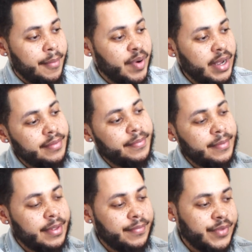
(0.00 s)
but
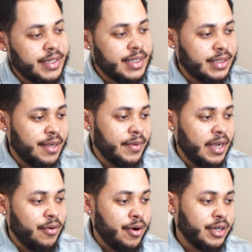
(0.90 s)
this is something I
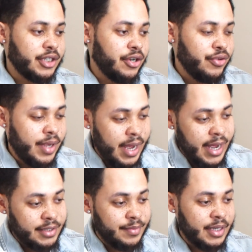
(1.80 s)
want to show you
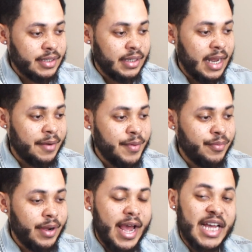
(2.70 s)
guys because a lot of
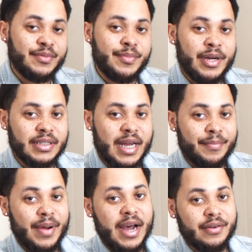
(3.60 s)
people ask me about
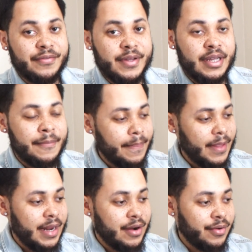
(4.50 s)
typography
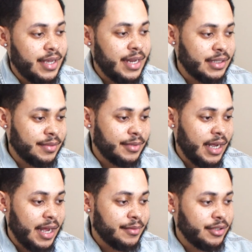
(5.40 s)
and they don't get it
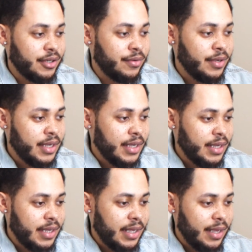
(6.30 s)
sometimes so
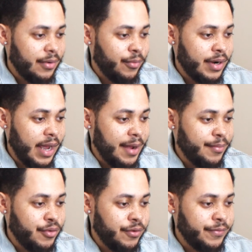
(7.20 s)
when I
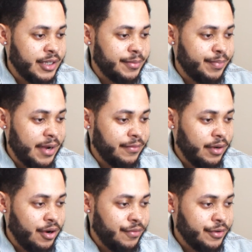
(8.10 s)
move this bevel
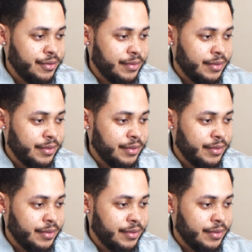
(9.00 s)
over